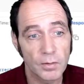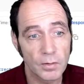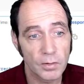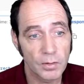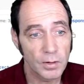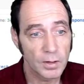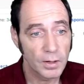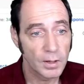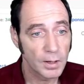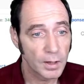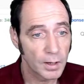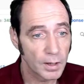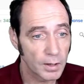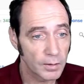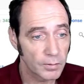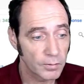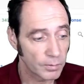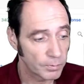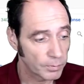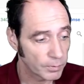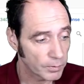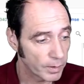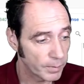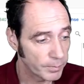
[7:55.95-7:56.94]
the
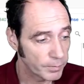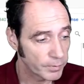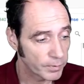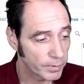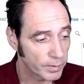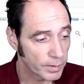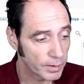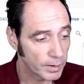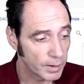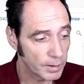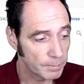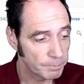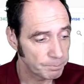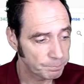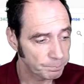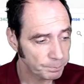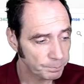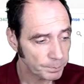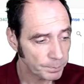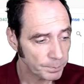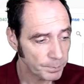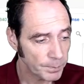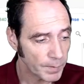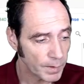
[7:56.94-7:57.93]
subscription key.
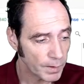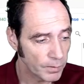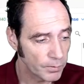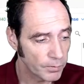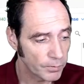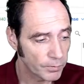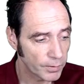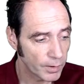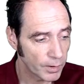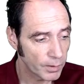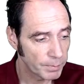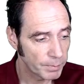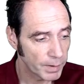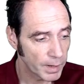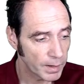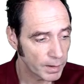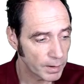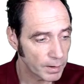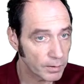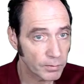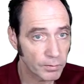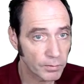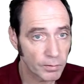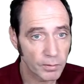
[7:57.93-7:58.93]
So
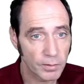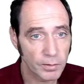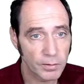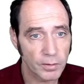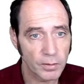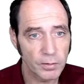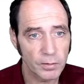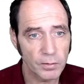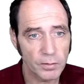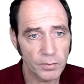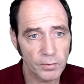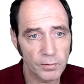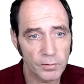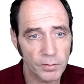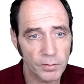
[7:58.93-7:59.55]
back to the docs,